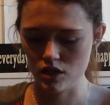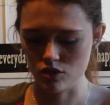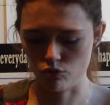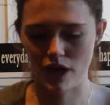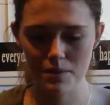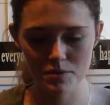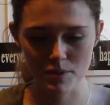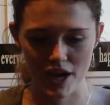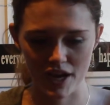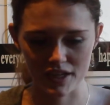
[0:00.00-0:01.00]
grab the
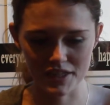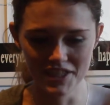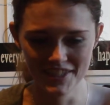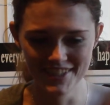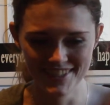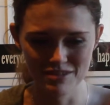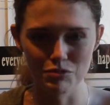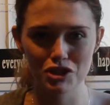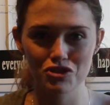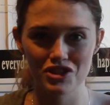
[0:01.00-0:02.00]
bag,
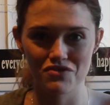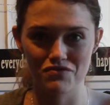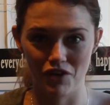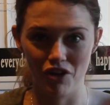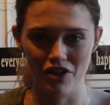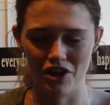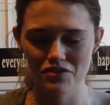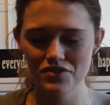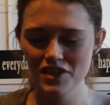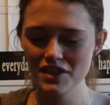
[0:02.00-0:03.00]
make sure it doesn't fall
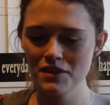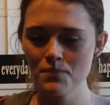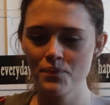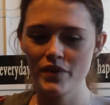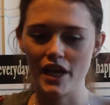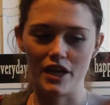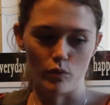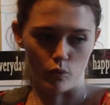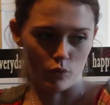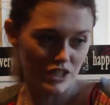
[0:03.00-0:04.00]
off,
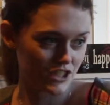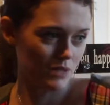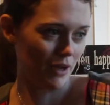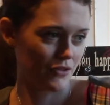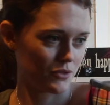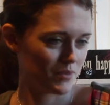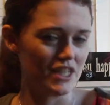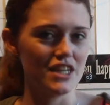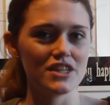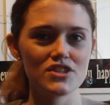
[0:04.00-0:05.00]
and run to the bathroom.
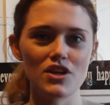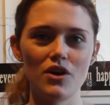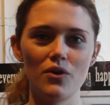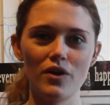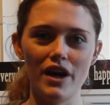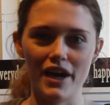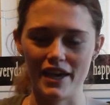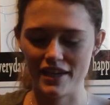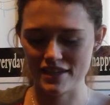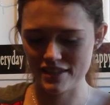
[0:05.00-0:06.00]
So
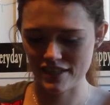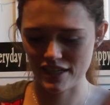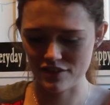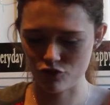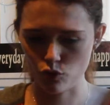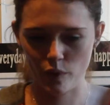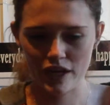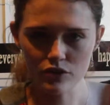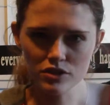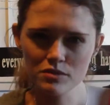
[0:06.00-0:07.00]
I kind of
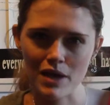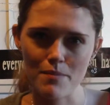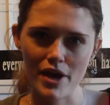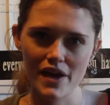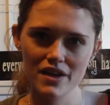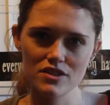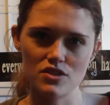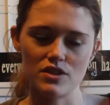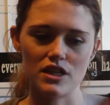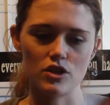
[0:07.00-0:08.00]
cradled my bag
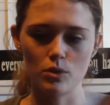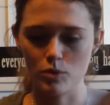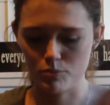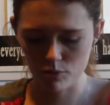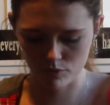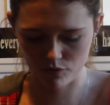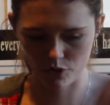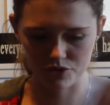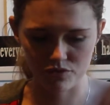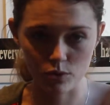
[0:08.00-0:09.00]
so that no more poop would fall
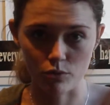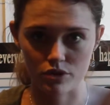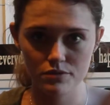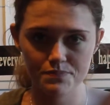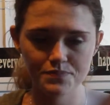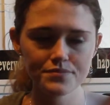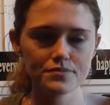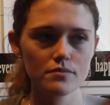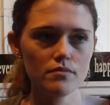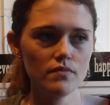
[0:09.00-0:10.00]
on the floor,
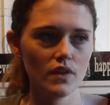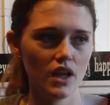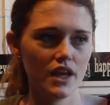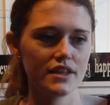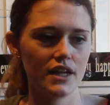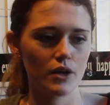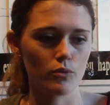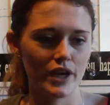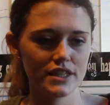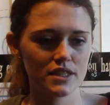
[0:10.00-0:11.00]
and then I
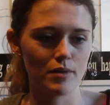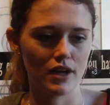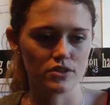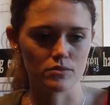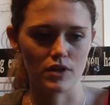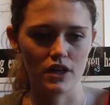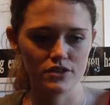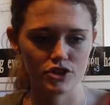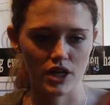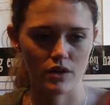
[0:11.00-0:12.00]
ran to the bathroom, got in the
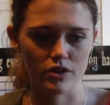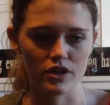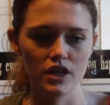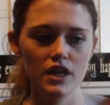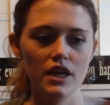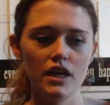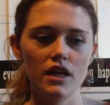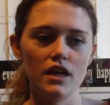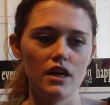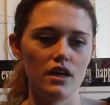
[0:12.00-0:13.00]
shower.
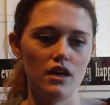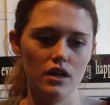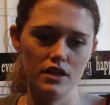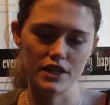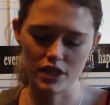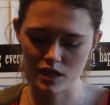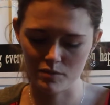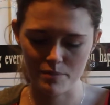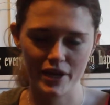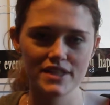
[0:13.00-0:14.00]
It got on
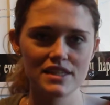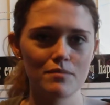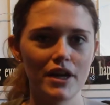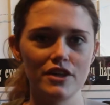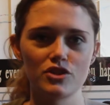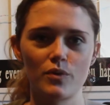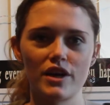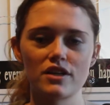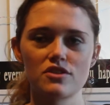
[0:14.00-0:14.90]
my pants and my underwear,